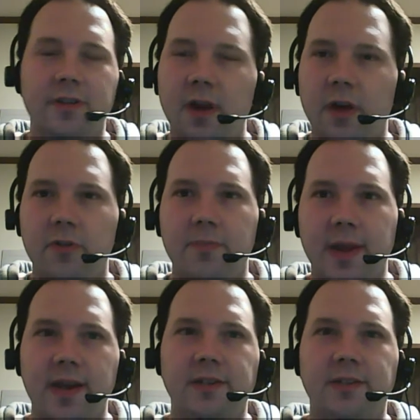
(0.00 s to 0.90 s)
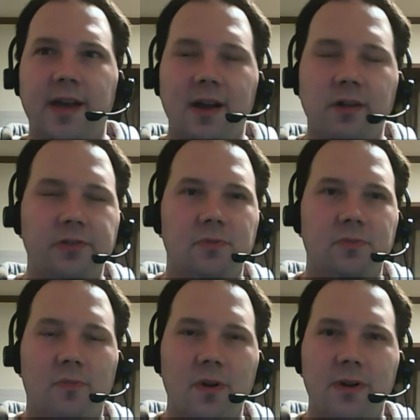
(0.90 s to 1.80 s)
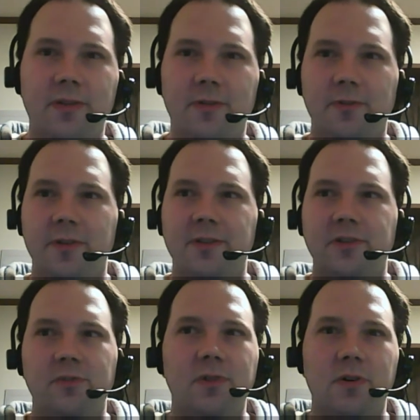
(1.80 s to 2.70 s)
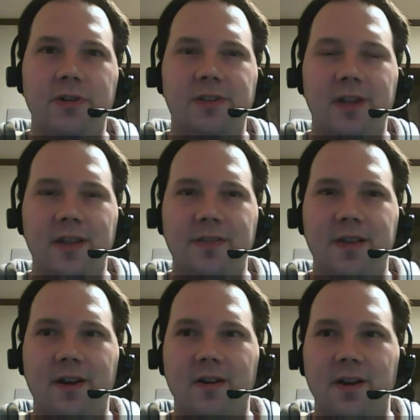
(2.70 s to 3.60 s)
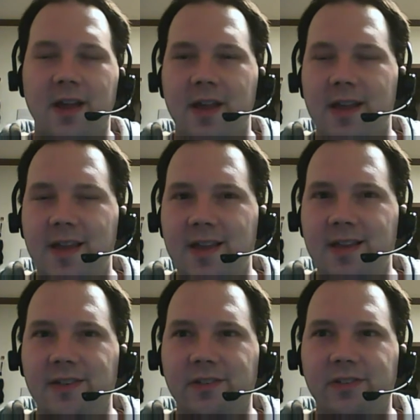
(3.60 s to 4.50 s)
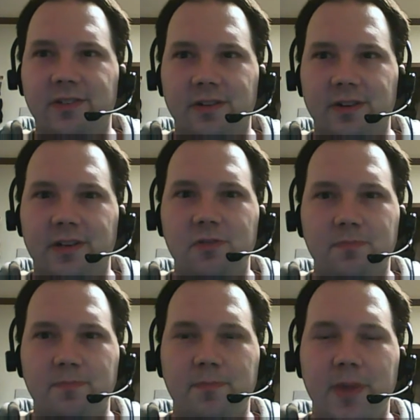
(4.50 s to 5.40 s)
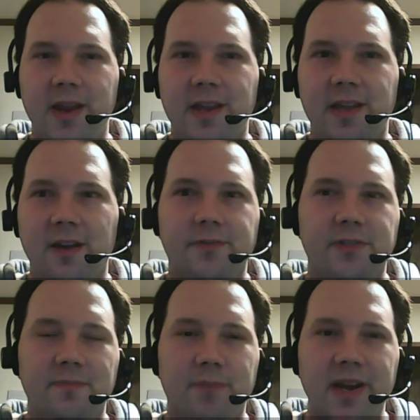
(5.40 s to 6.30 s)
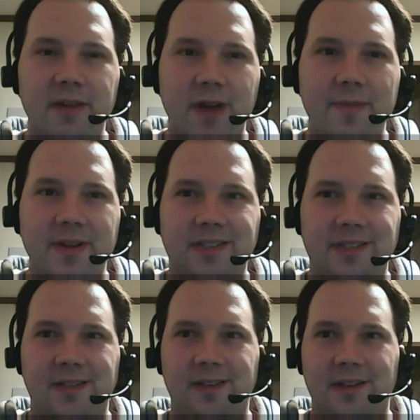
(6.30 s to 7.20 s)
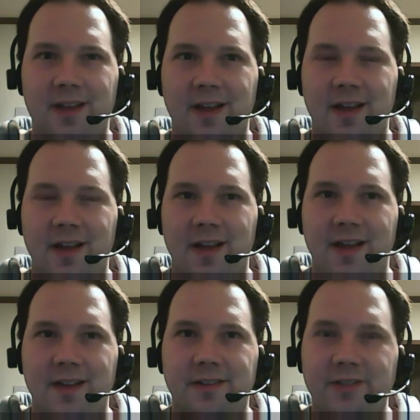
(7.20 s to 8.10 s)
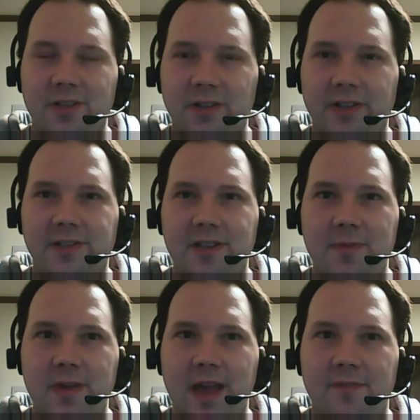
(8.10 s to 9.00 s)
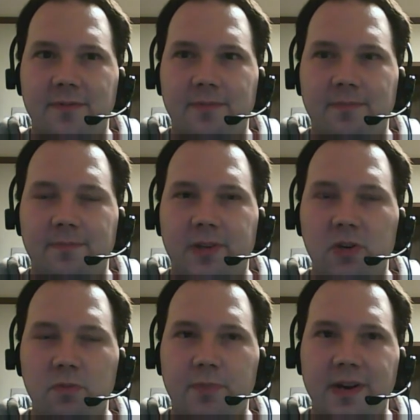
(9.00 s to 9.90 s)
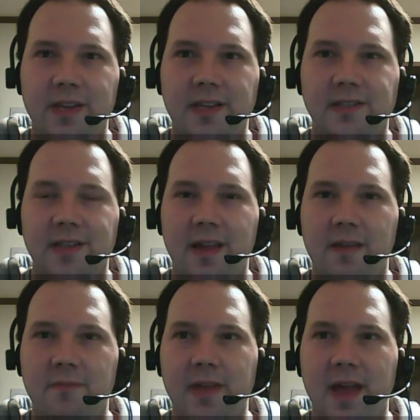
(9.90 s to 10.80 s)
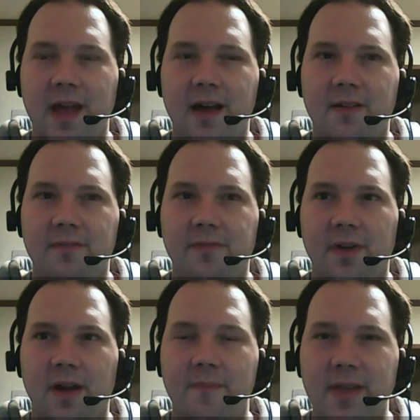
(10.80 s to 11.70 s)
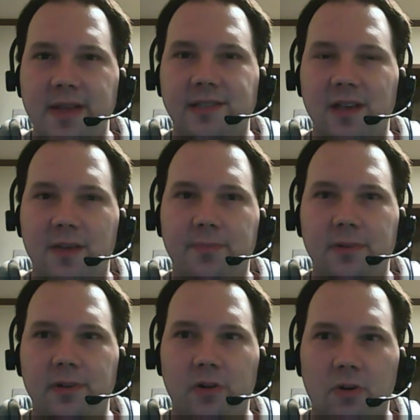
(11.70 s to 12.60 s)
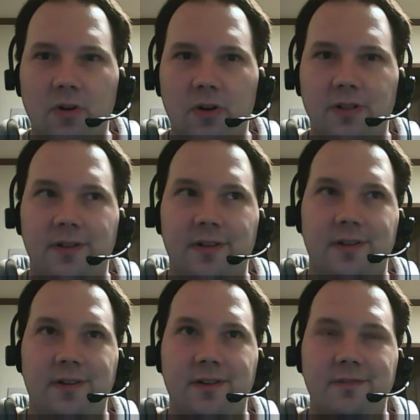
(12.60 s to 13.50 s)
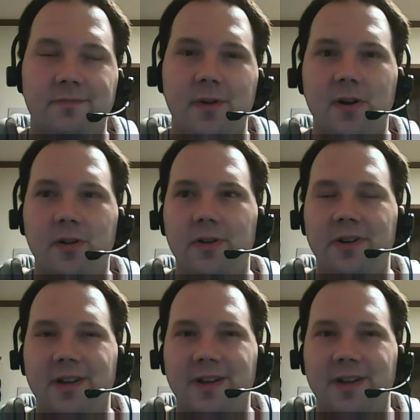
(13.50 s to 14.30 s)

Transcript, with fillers: to the other paintings in the house, one other thing that you notice in there is a cute painting of some bunny rabbits. So let's see, we have cute bunnies and we have a messed up girl. Well,